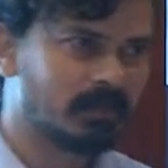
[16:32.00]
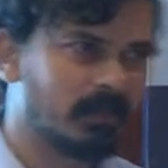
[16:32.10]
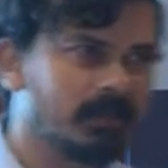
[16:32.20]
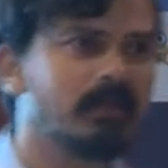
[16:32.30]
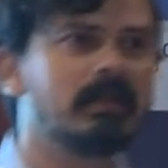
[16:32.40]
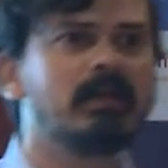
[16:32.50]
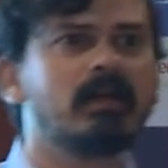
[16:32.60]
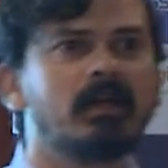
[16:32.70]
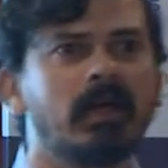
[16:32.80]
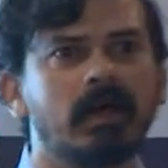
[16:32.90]
right?
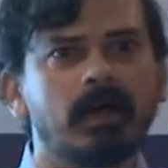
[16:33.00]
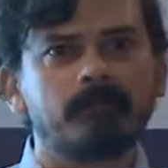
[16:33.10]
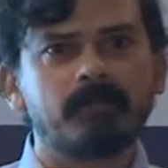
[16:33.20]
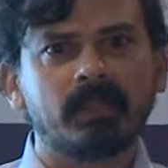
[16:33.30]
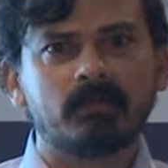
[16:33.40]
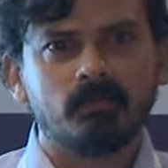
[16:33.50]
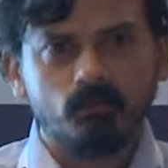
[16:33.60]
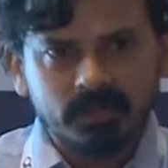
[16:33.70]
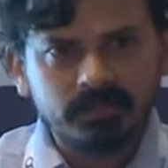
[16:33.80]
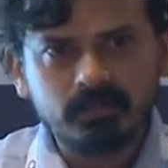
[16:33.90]
Um,
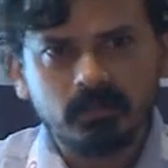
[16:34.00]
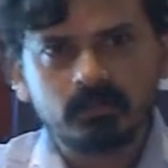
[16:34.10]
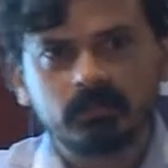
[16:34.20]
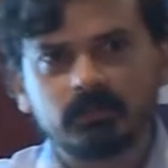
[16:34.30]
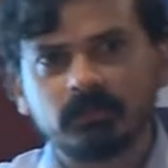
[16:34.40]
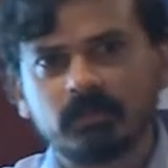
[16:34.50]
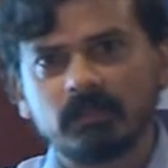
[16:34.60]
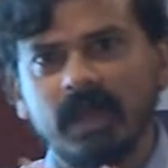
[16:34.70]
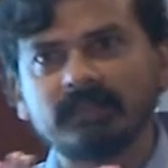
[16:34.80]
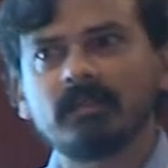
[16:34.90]
once the,
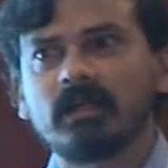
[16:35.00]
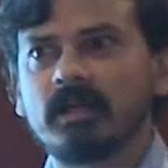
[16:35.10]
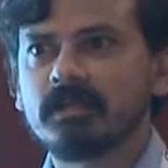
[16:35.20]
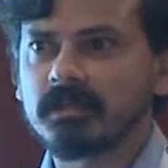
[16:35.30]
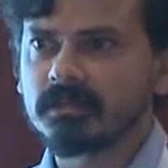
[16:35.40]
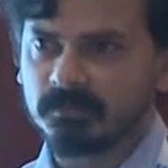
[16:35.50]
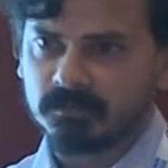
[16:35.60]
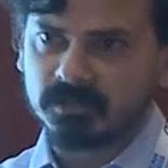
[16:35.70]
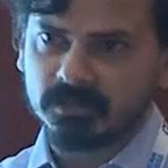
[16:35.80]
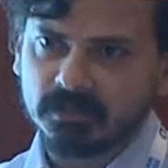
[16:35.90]
the, as the
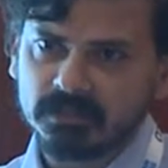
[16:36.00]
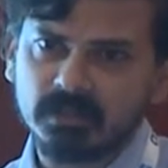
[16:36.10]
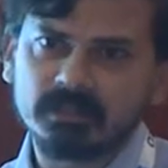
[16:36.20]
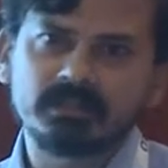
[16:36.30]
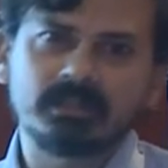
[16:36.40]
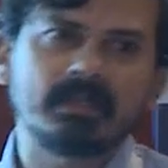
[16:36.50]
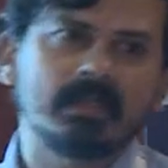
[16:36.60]
algorithms, uh, the statistical